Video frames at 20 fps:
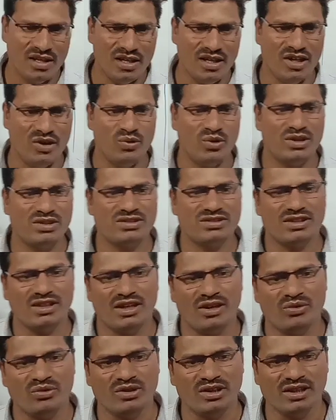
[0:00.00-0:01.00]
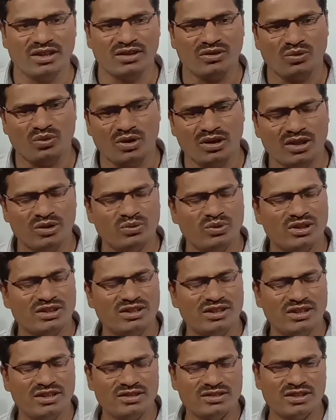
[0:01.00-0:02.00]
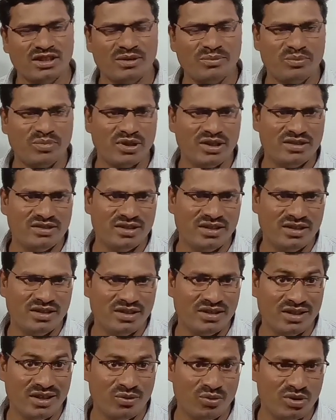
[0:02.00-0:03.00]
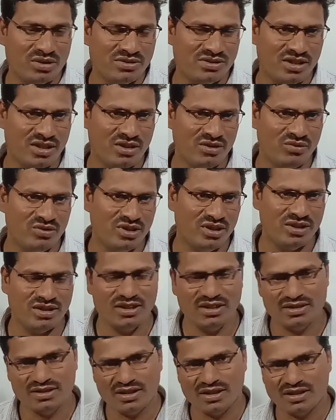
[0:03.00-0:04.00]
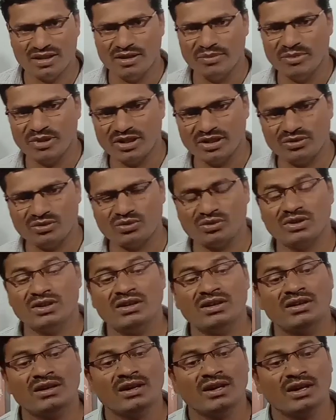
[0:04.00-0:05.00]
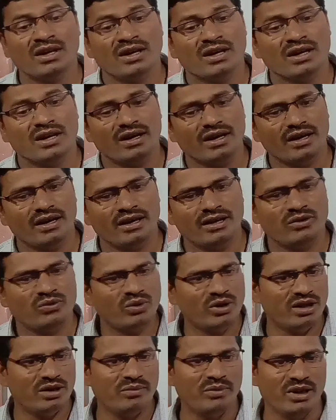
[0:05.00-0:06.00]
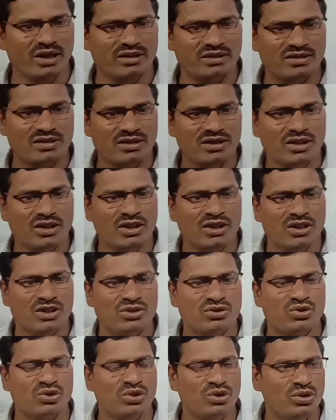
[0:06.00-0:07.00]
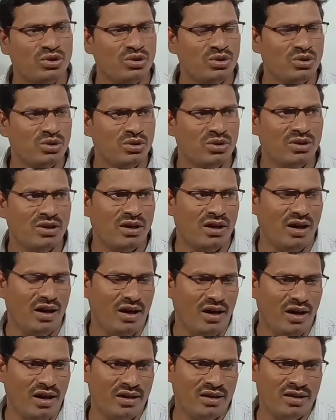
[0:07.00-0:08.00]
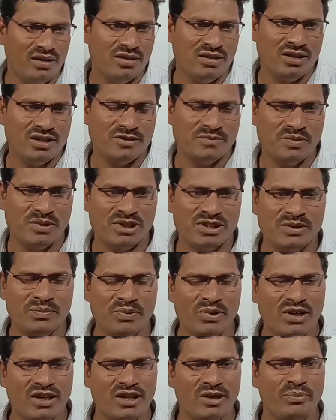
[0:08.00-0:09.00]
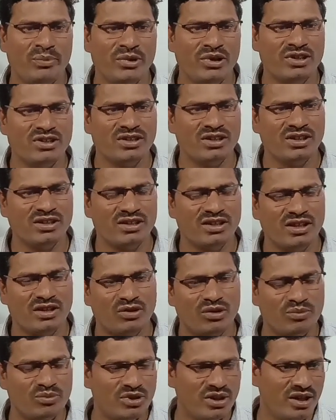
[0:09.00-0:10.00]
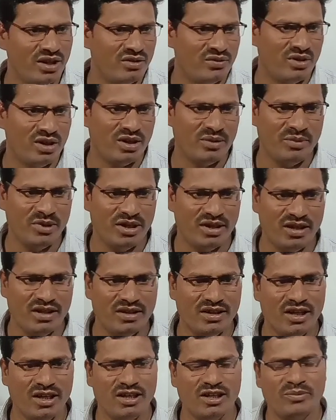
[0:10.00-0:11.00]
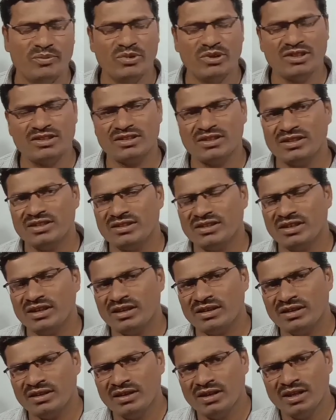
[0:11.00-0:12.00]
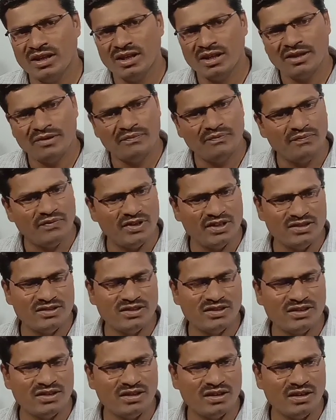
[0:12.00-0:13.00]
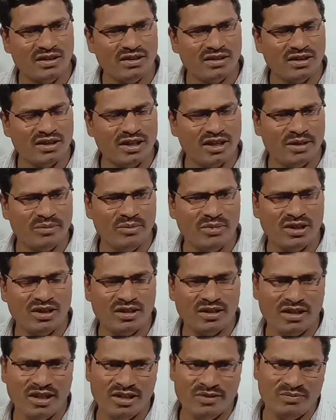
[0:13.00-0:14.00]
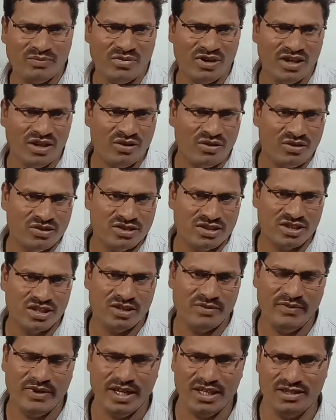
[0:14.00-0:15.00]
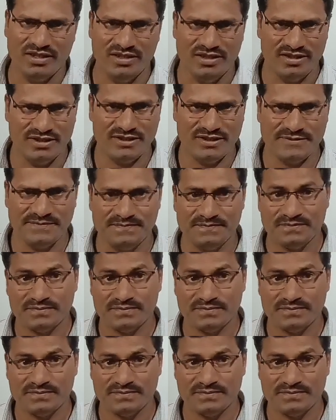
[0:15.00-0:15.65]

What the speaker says: our surrounding. Whatever things are present in our surrounding, these are coming into the environment. So another specific definition is there of the environment, and that definition is there: physical, chemical and biological factors.